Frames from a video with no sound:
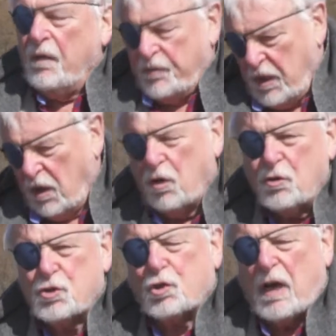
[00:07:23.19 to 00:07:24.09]
the
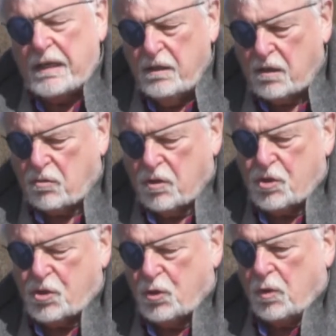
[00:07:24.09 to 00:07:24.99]
alongshore and the across
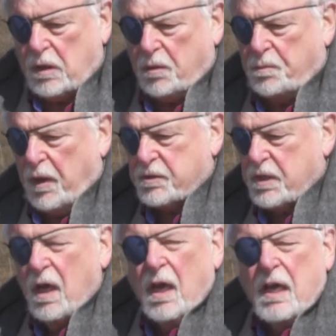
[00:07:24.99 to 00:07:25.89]
shore components
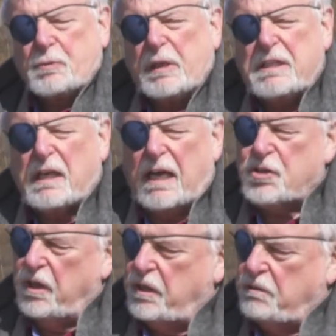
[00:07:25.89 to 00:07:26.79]
is we need to
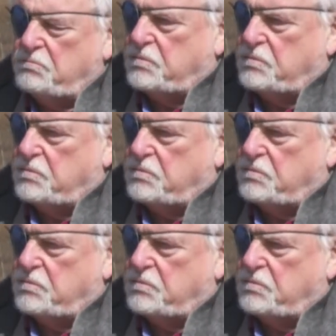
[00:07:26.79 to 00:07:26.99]
actually